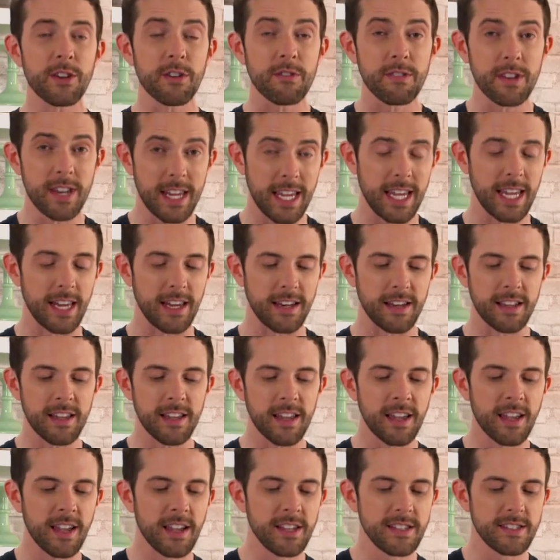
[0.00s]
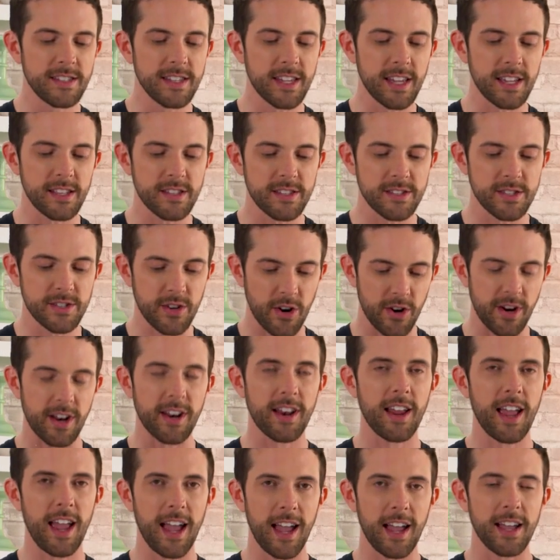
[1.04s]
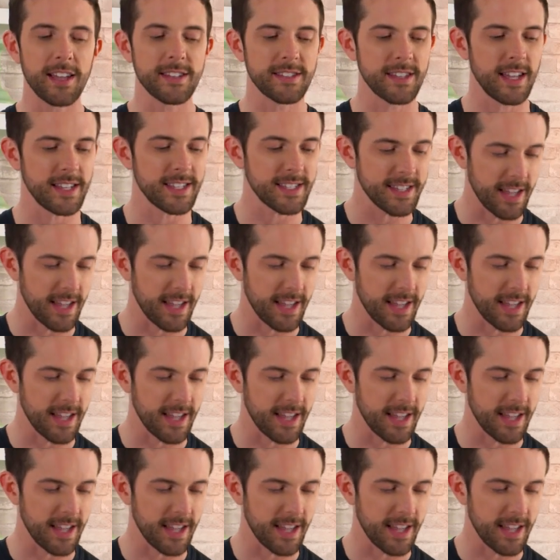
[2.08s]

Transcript: that you need to get started as a